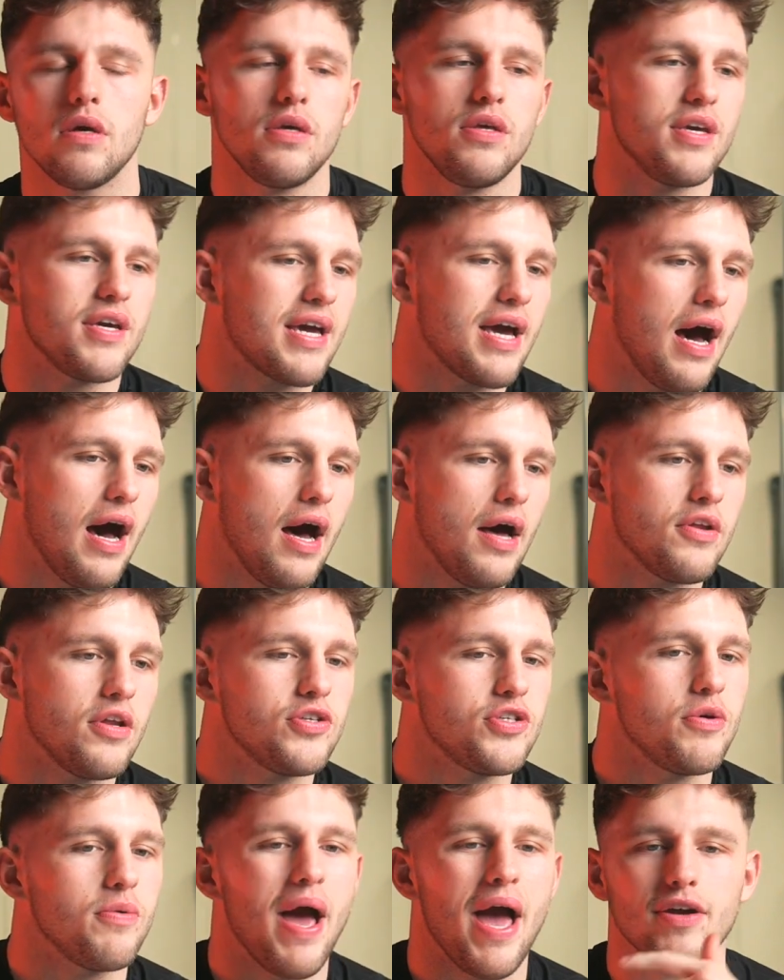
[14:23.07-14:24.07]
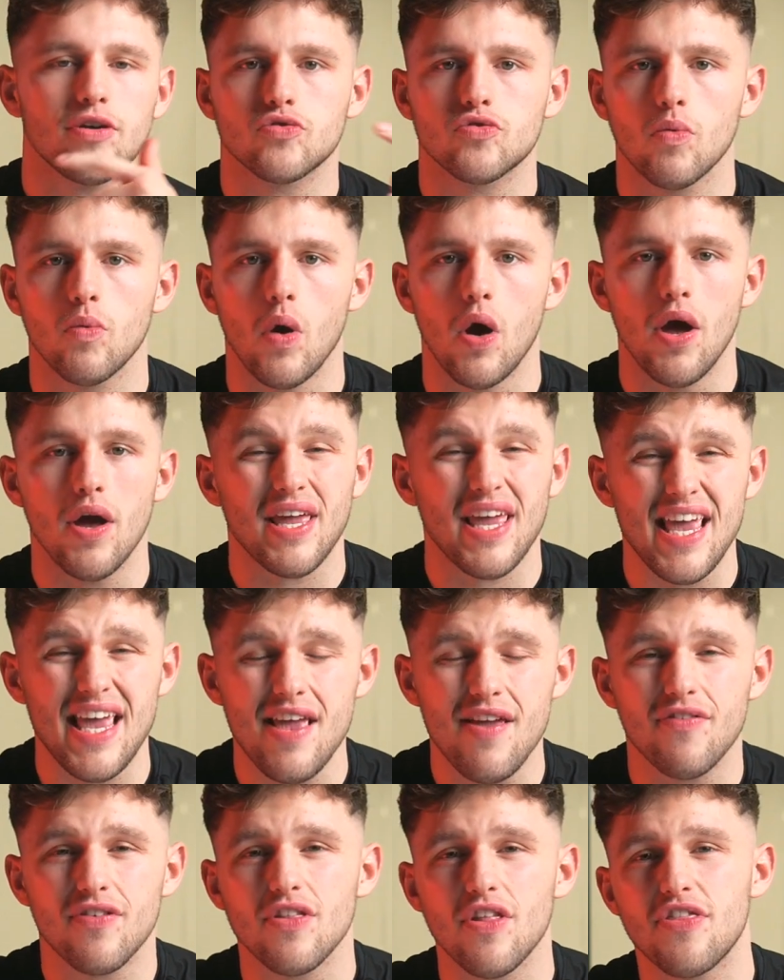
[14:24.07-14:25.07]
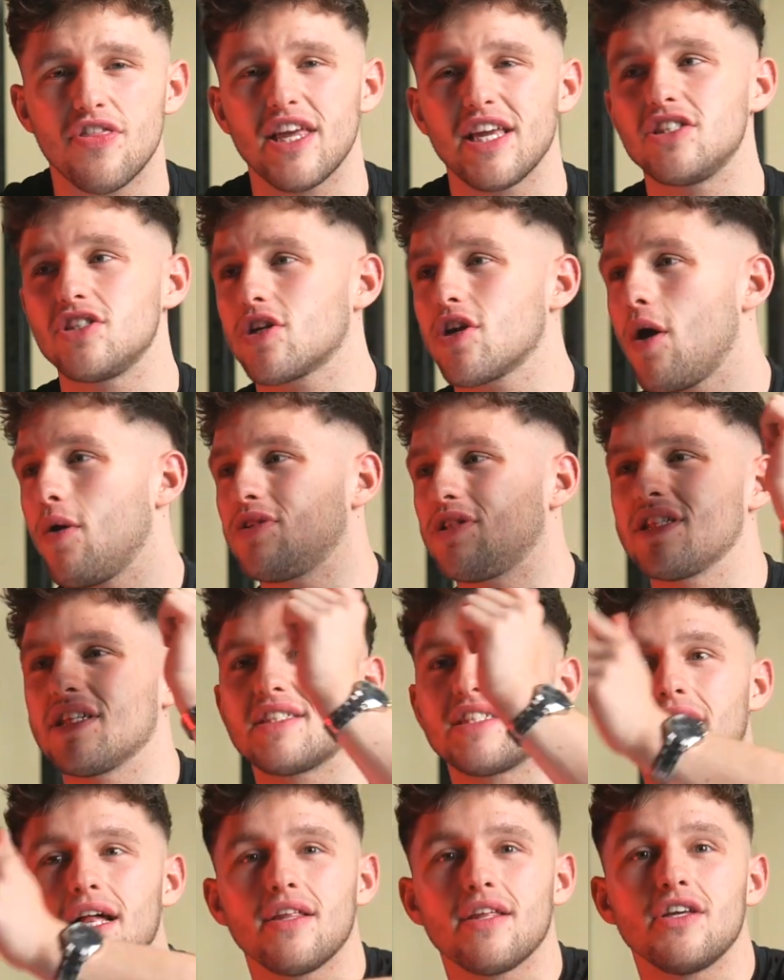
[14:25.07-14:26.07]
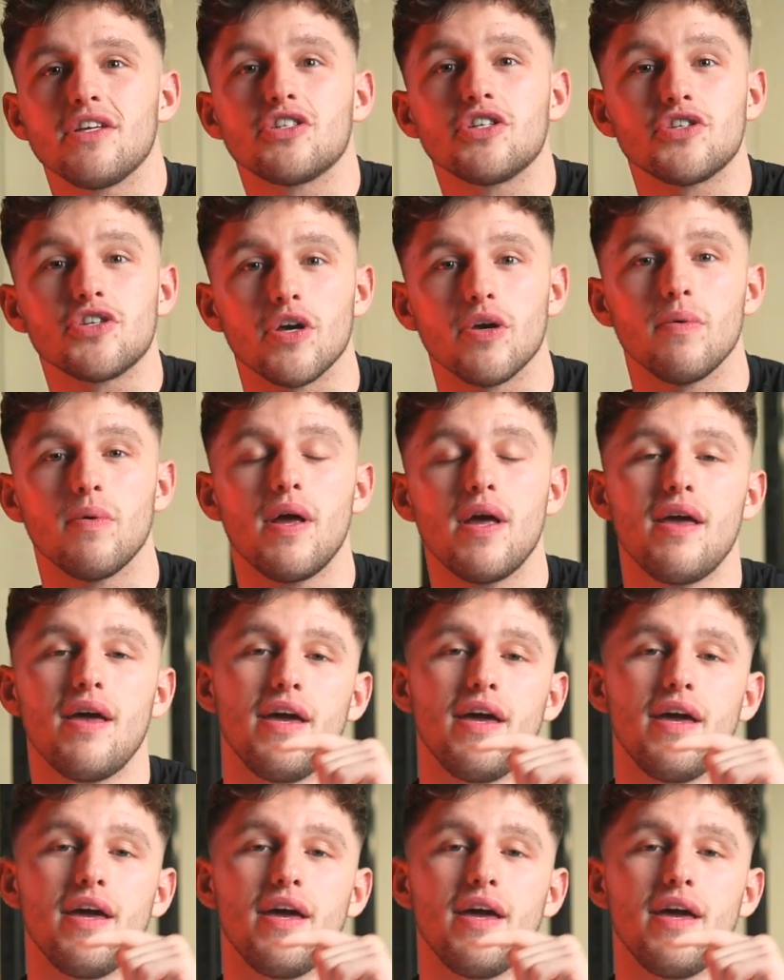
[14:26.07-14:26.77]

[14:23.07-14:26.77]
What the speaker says: You can't do extra work. Even the things your coaches are telling you to do